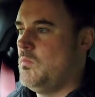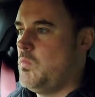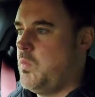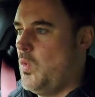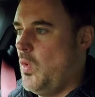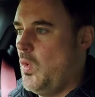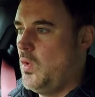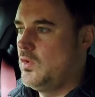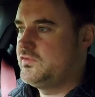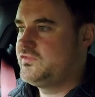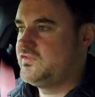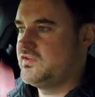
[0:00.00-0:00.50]

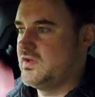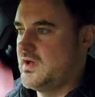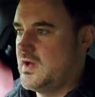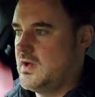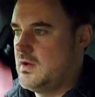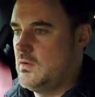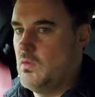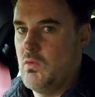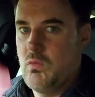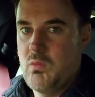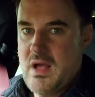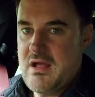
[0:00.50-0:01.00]
water
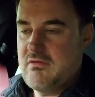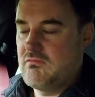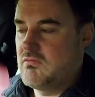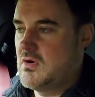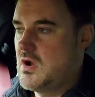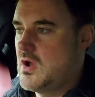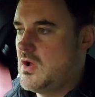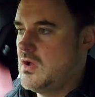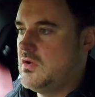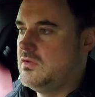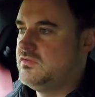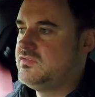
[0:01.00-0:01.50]
or wet
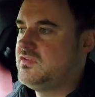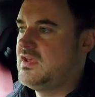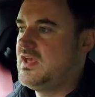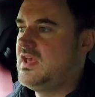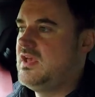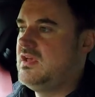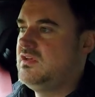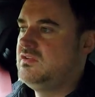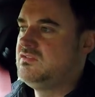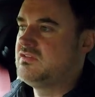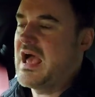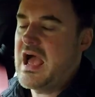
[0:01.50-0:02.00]
roads
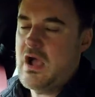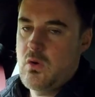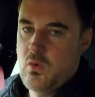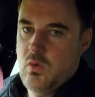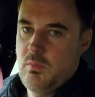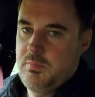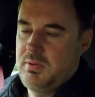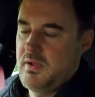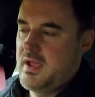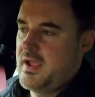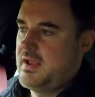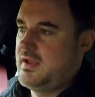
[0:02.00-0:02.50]
is
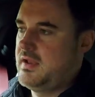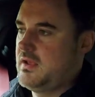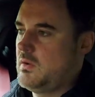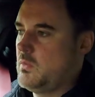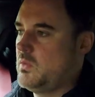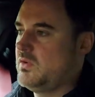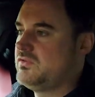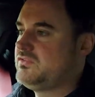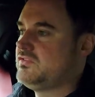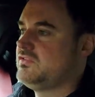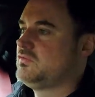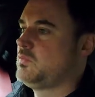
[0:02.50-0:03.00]
aquaplaning,
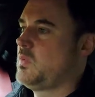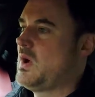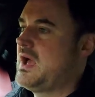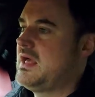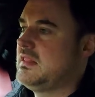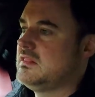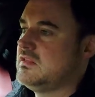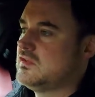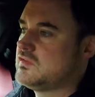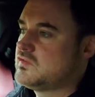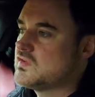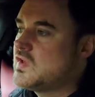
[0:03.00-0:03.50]
which is
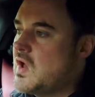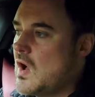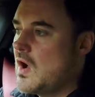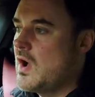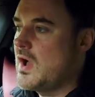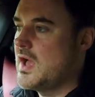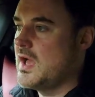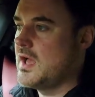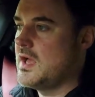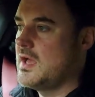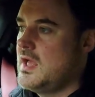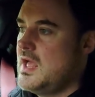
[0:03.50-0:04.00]
when the
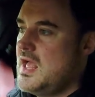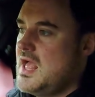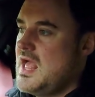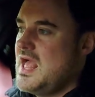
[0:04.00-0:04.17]
tyre